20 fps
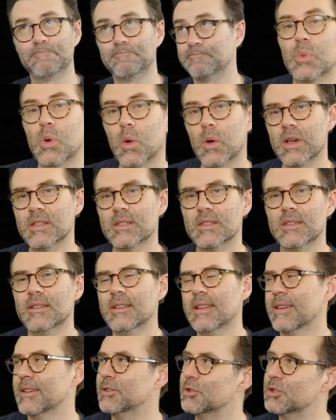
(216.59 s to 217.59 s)
Poison
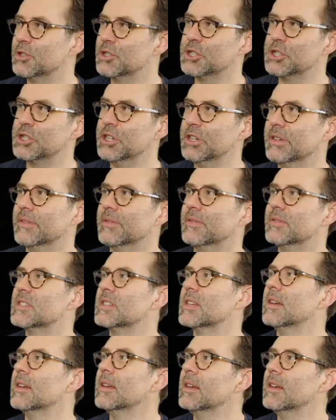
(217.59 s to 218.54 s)
and shivs.